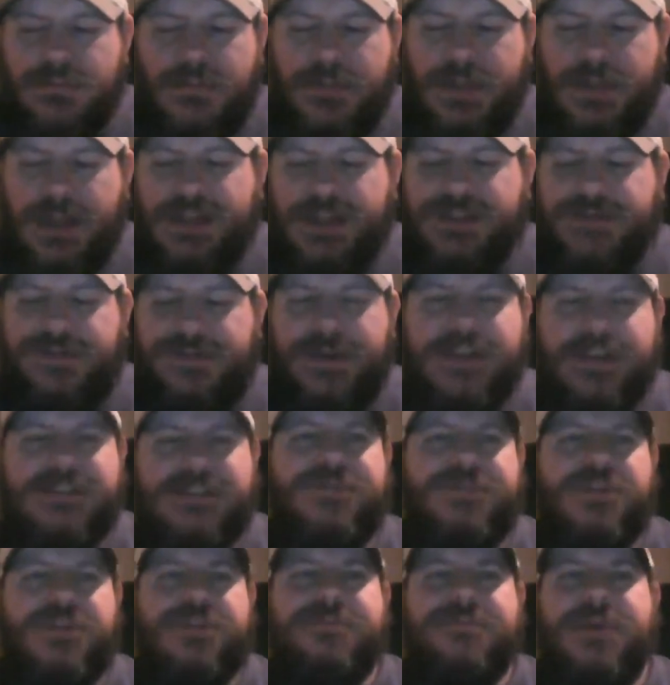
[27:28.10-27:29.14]
his
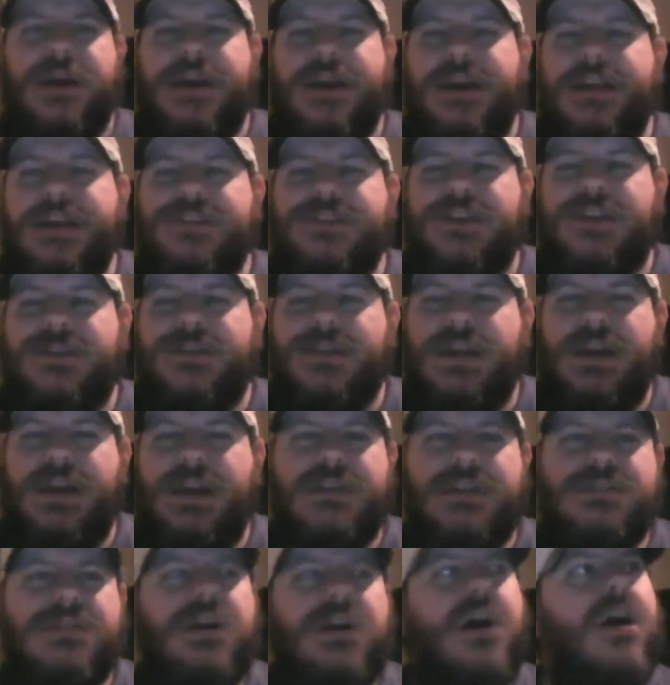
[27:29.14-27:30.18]
Facebook page, I think
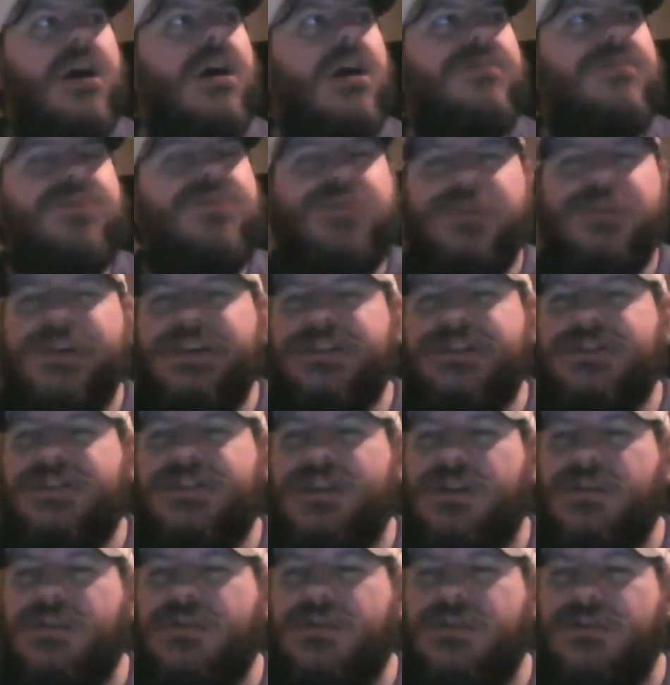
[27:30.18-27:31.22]
it's called Breeze
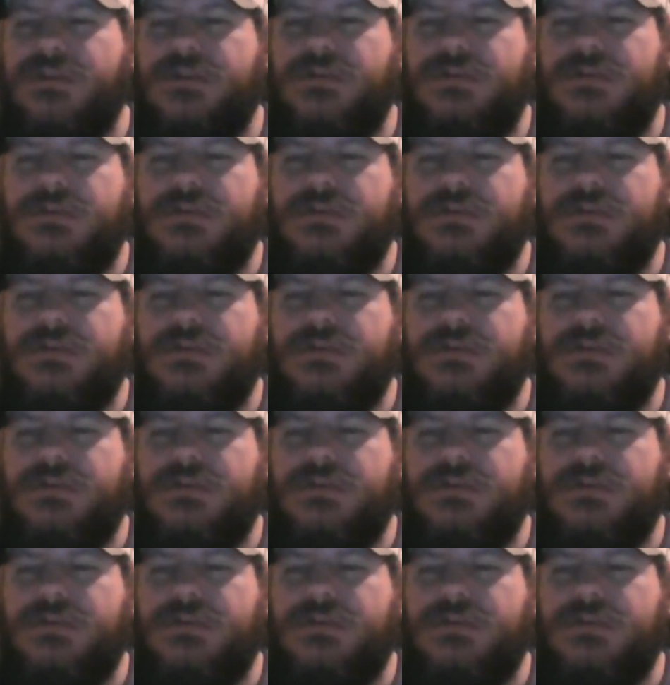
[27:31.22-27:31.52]
Circle.